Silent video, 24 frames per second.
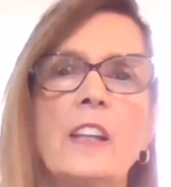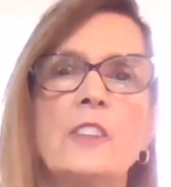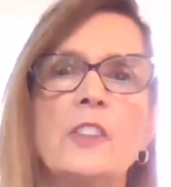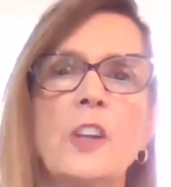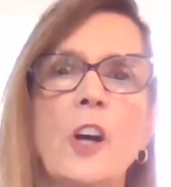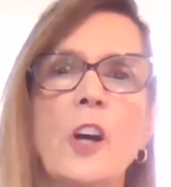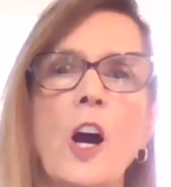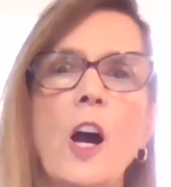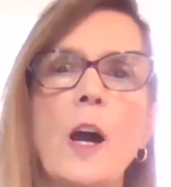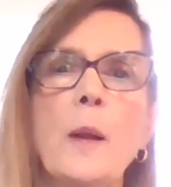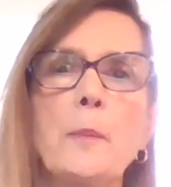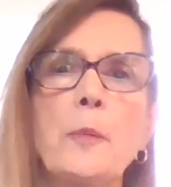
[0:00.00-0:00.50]

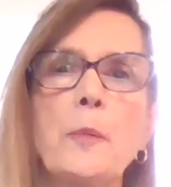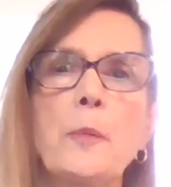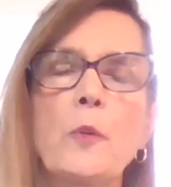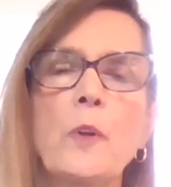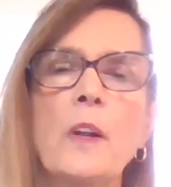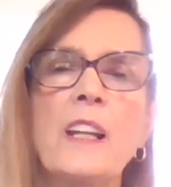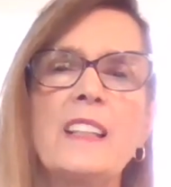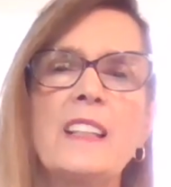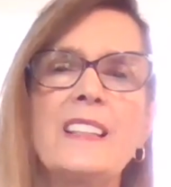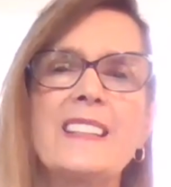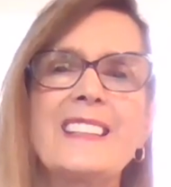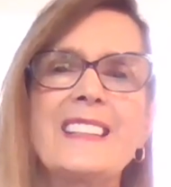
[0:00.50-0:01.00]
to
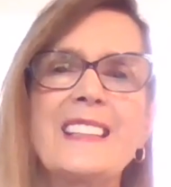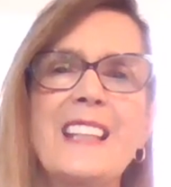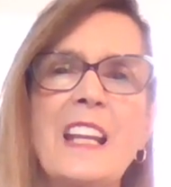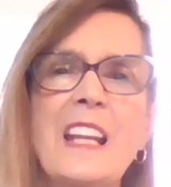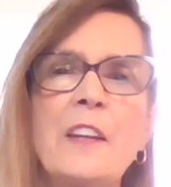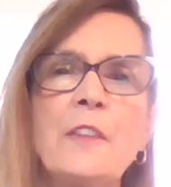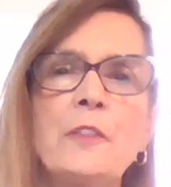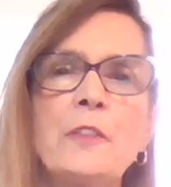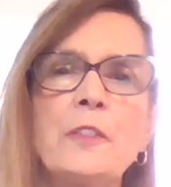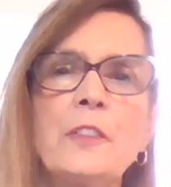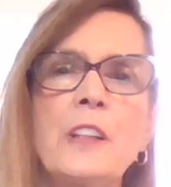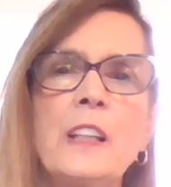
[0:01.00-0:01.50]
operate
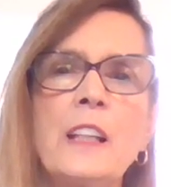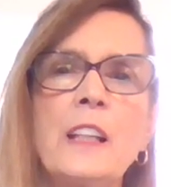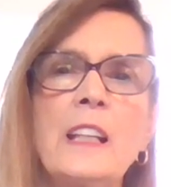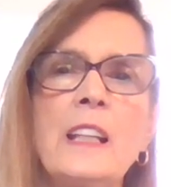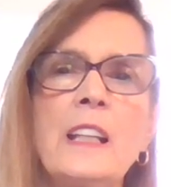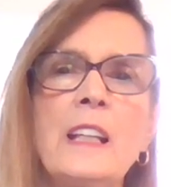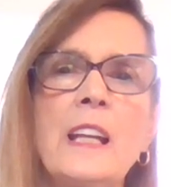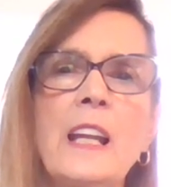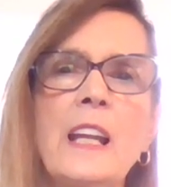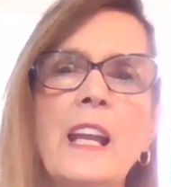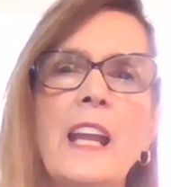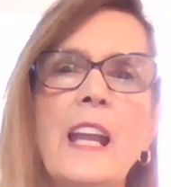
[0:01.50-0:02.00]

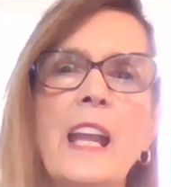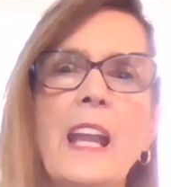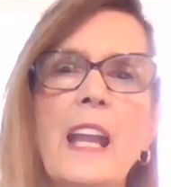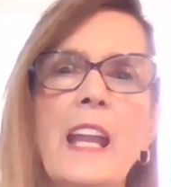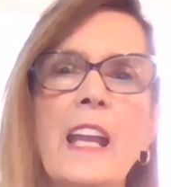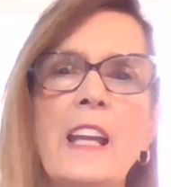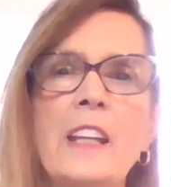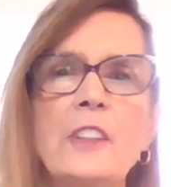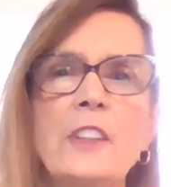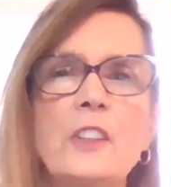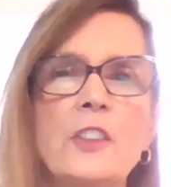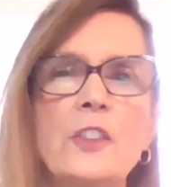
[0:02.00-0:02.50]
safely
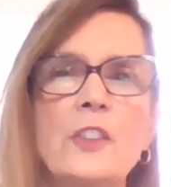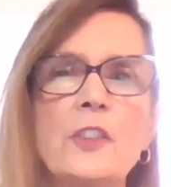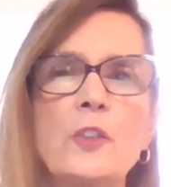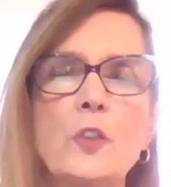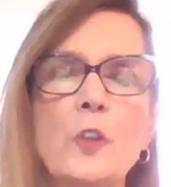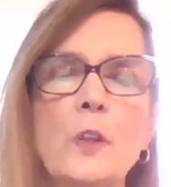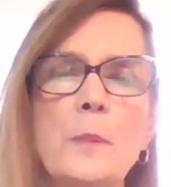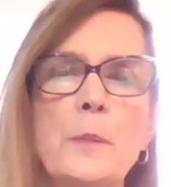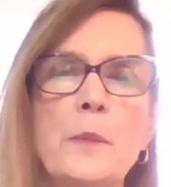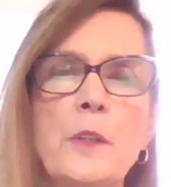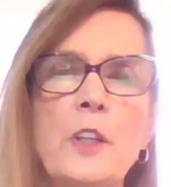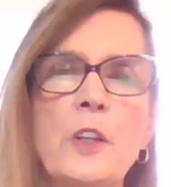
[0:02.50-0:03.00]
and
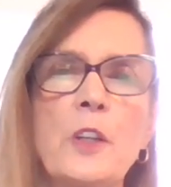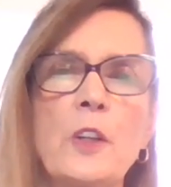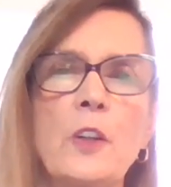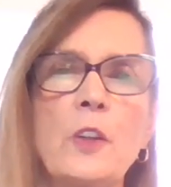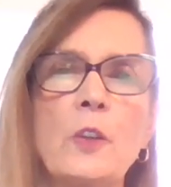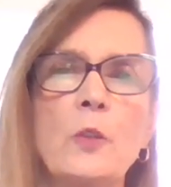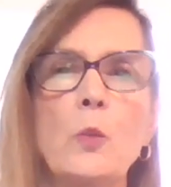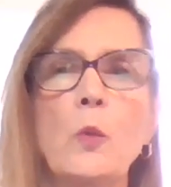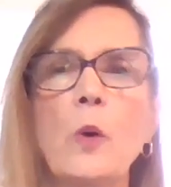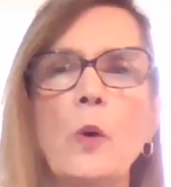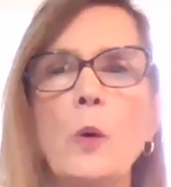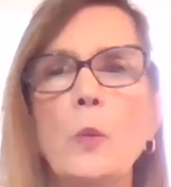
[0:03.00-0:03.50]

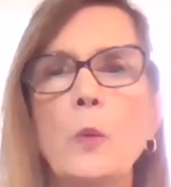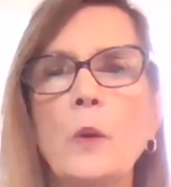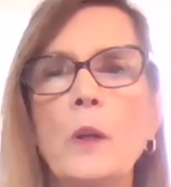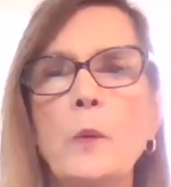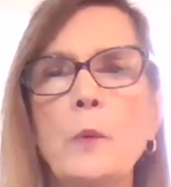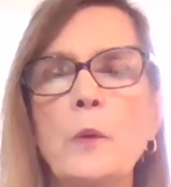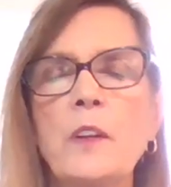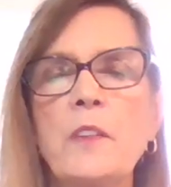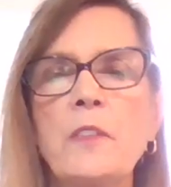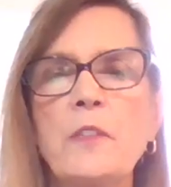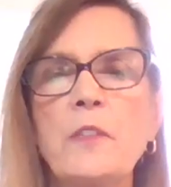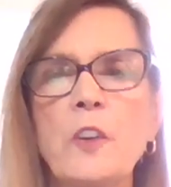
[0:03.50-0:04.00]
distribute what we
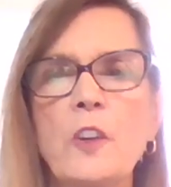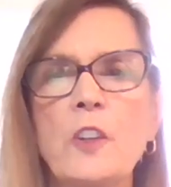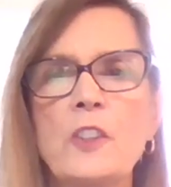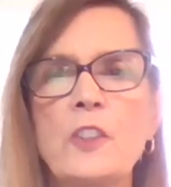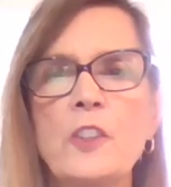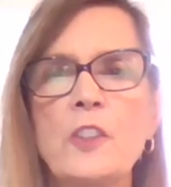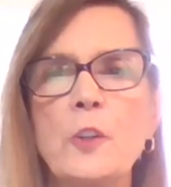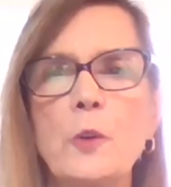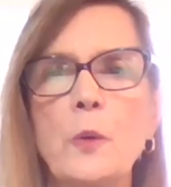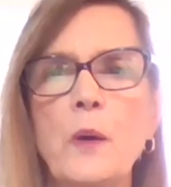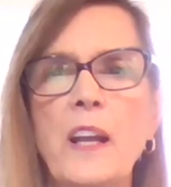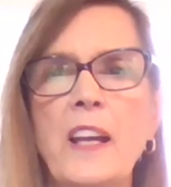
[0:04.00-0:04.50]
refer
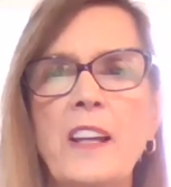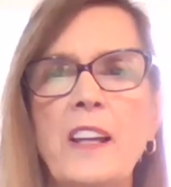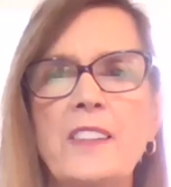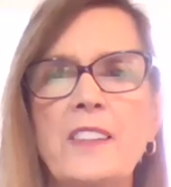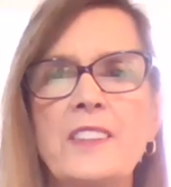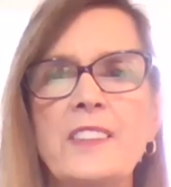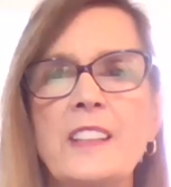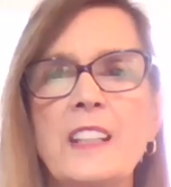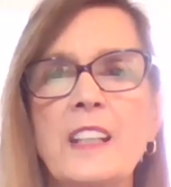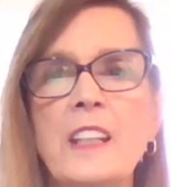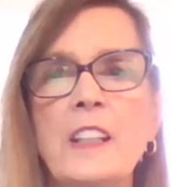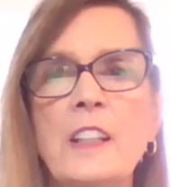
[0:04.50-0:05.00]
to
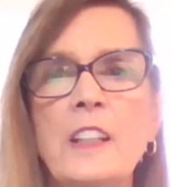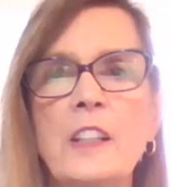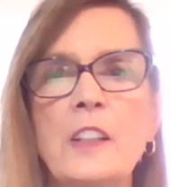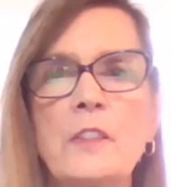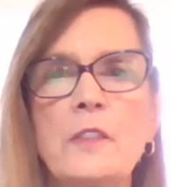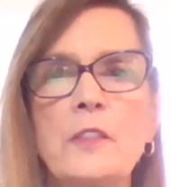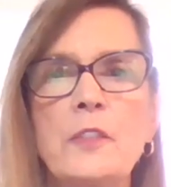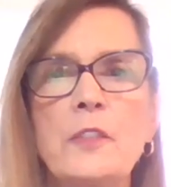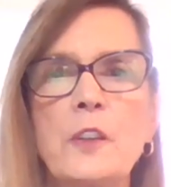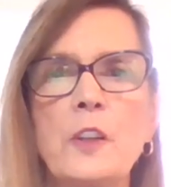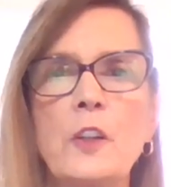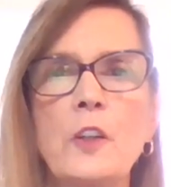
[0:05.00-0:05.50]
as
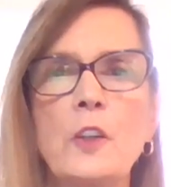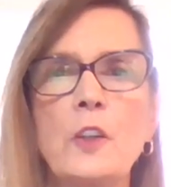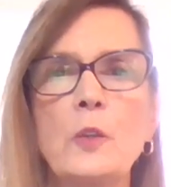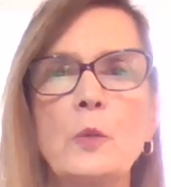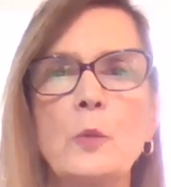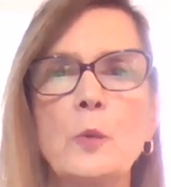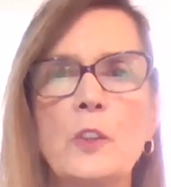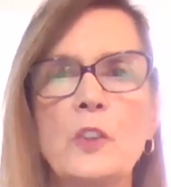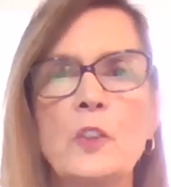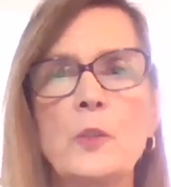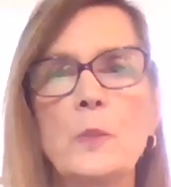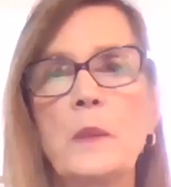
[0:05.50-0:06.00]
kitted food,
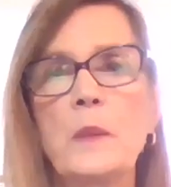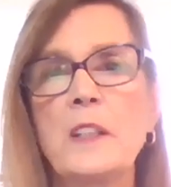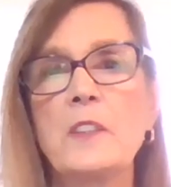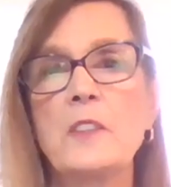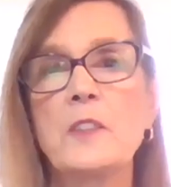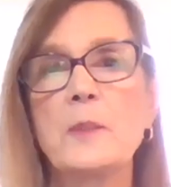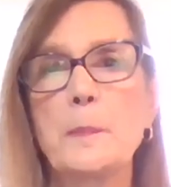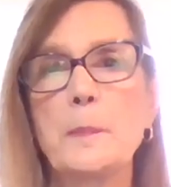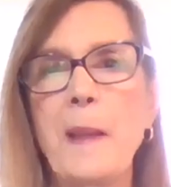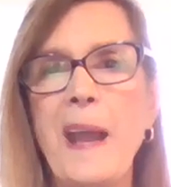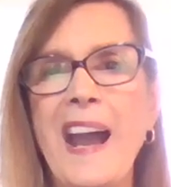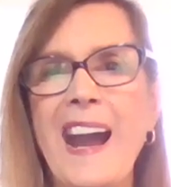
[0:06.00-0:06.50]
which
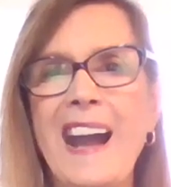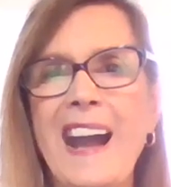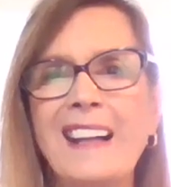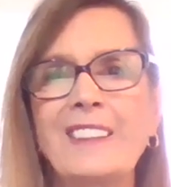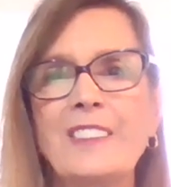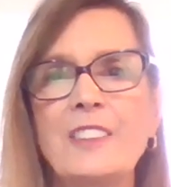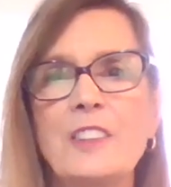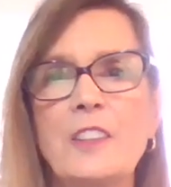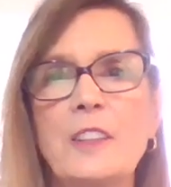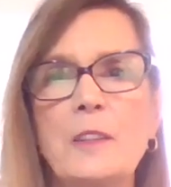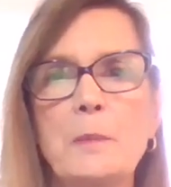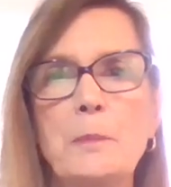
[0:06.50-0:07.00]
means
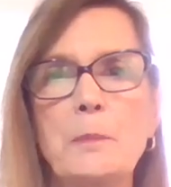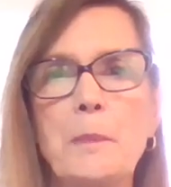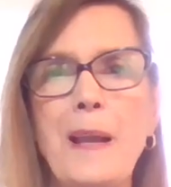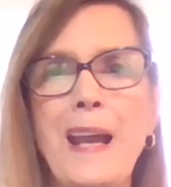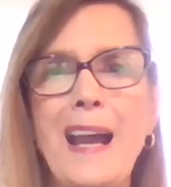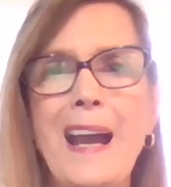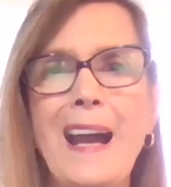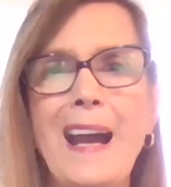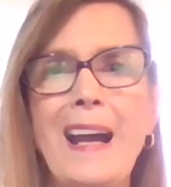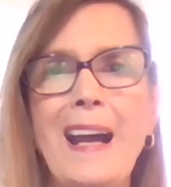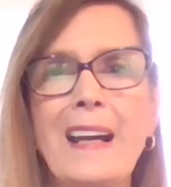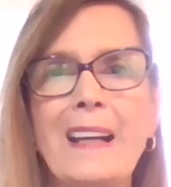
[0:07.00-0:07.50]
packed in
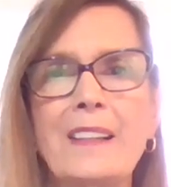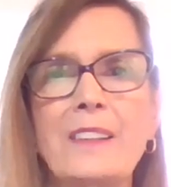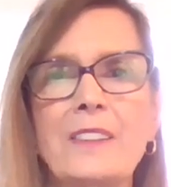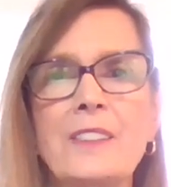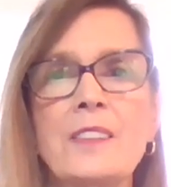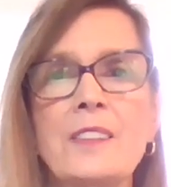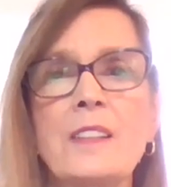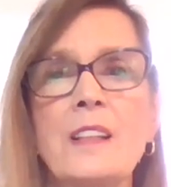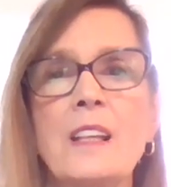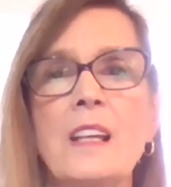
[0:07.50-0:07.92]
bags,